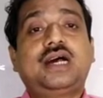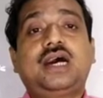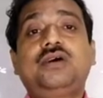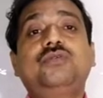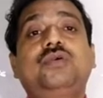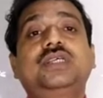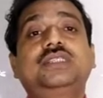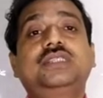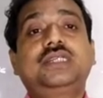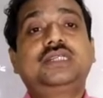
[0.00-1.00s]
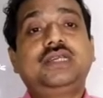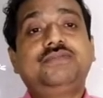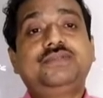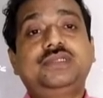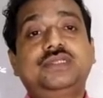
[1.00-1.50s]
How was she
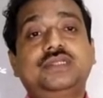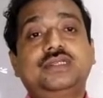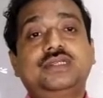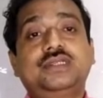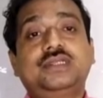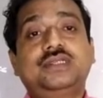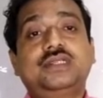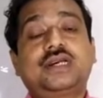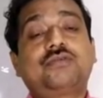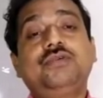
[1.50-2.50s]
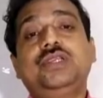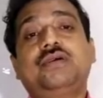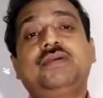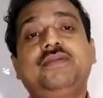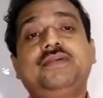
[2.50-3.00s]
grieved, the Queen
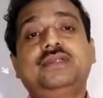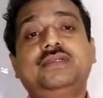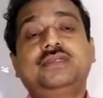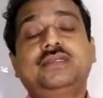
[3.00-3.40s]
of Heaven,